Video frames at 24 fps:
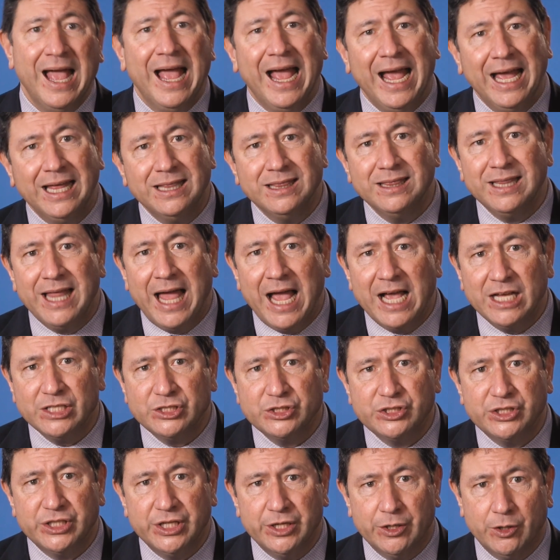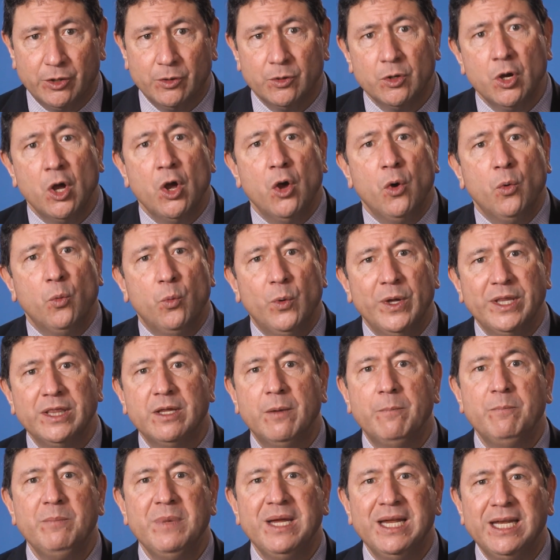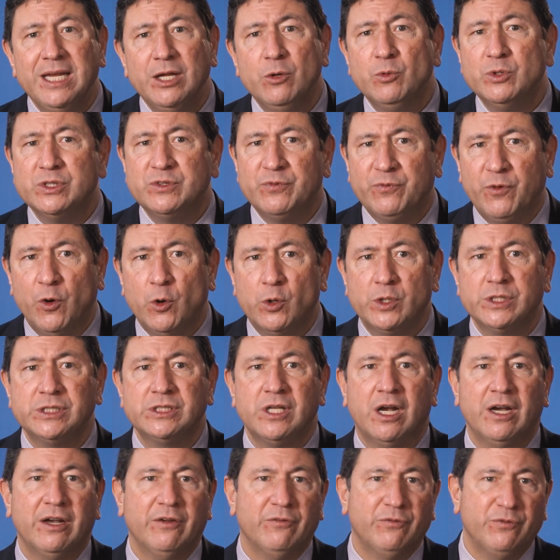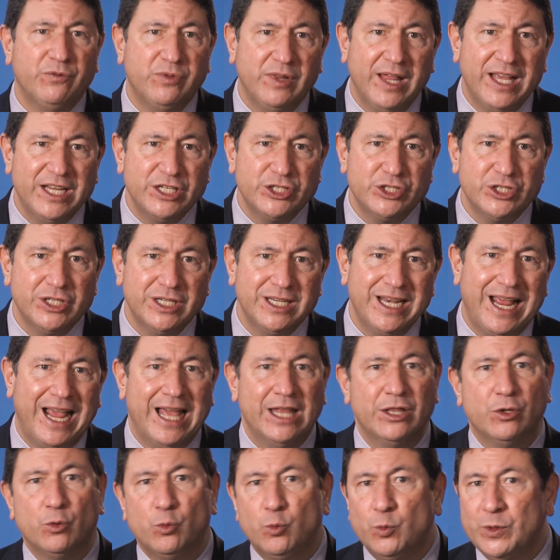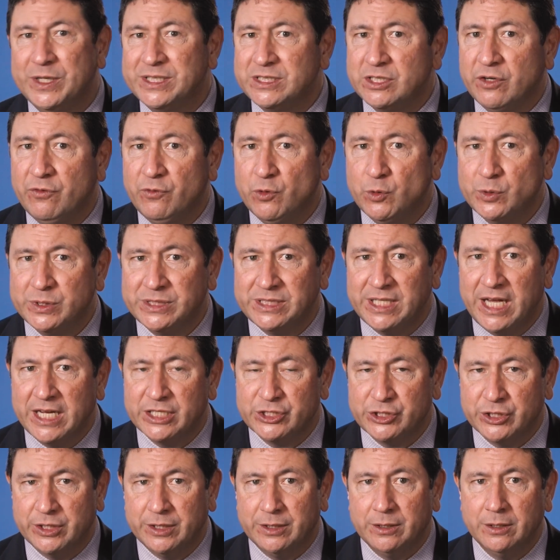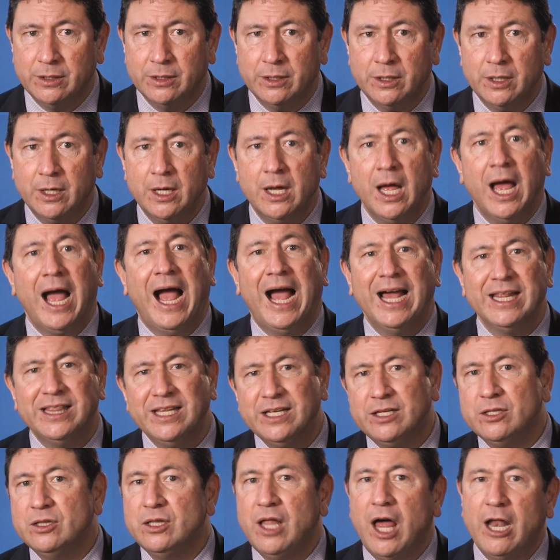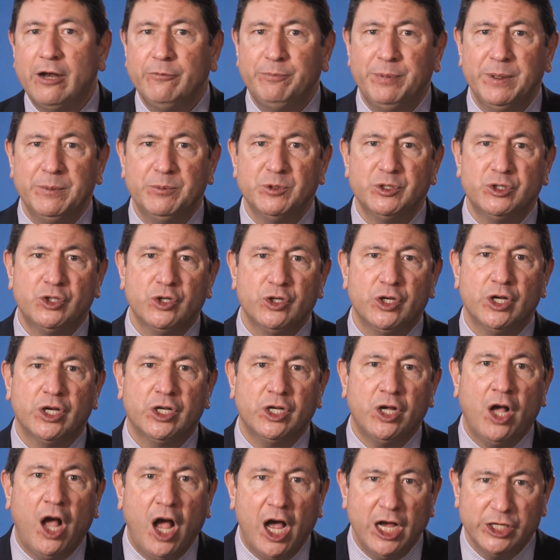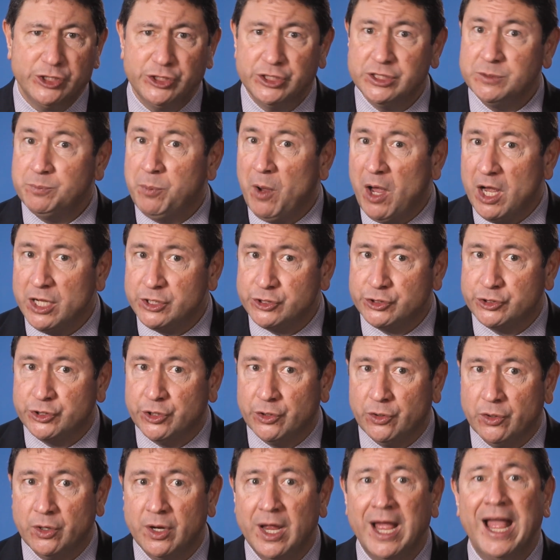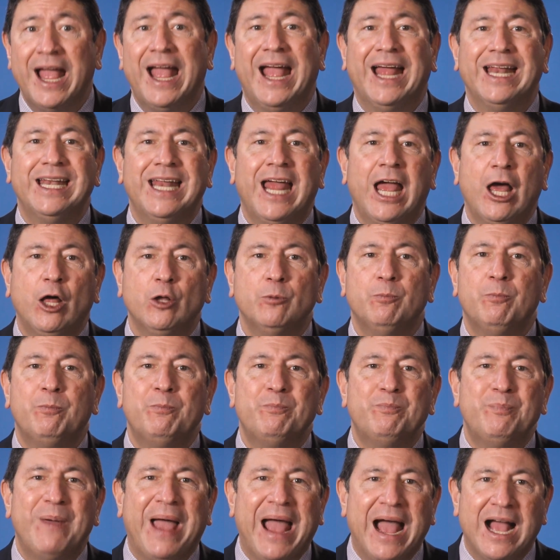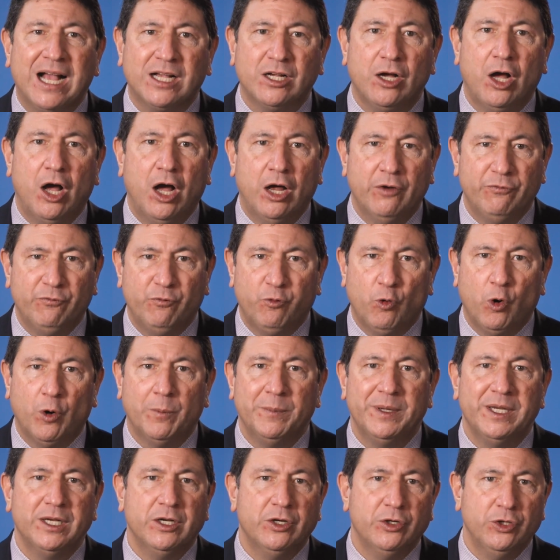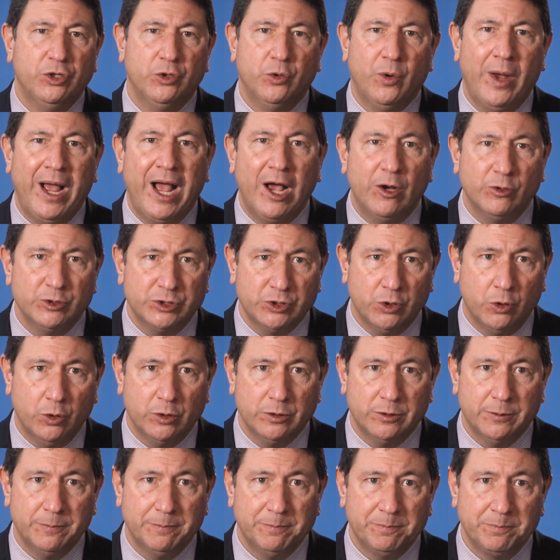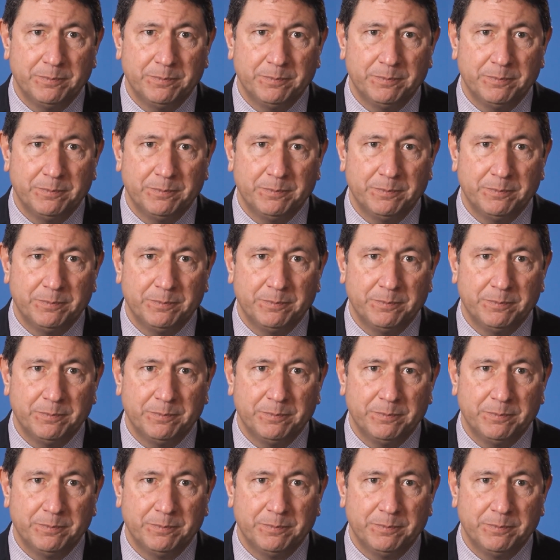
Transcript: And last year, when the media was focused on inflation and the risk of a recession, I think a lot of people took a cautious posture and held back on forming a new household.